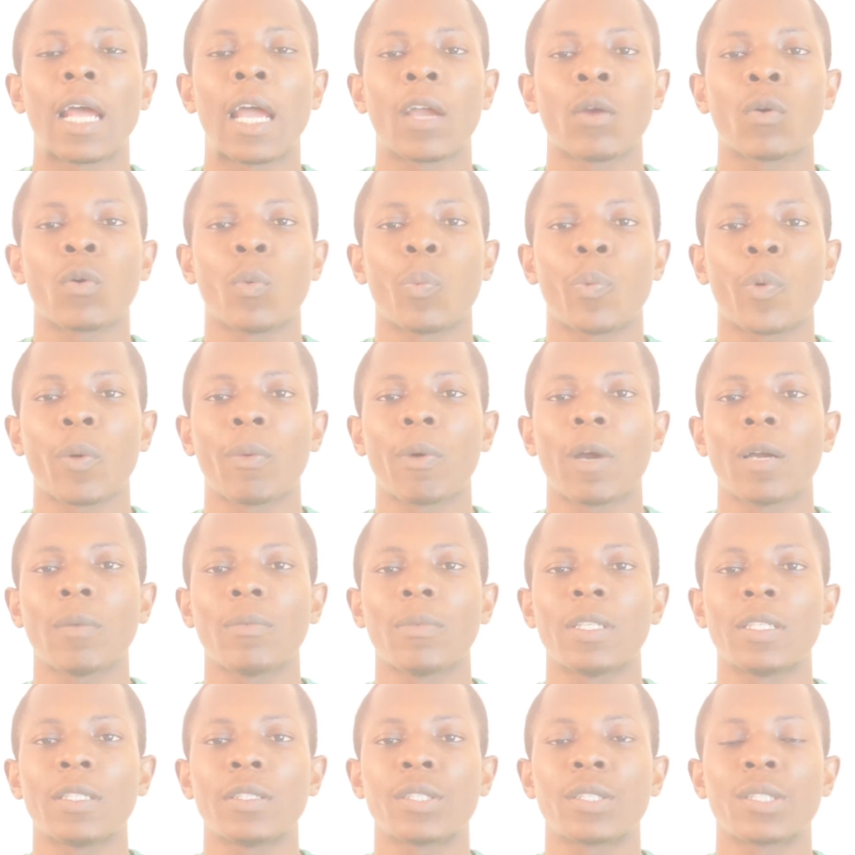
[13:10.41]
I could
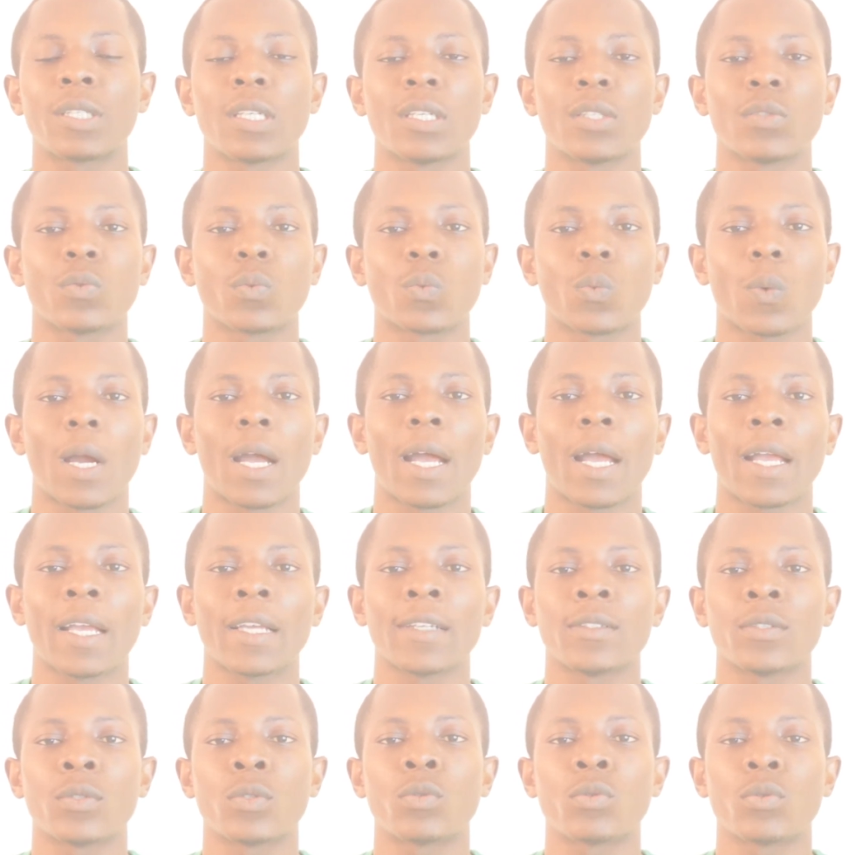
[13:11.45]
probably change Y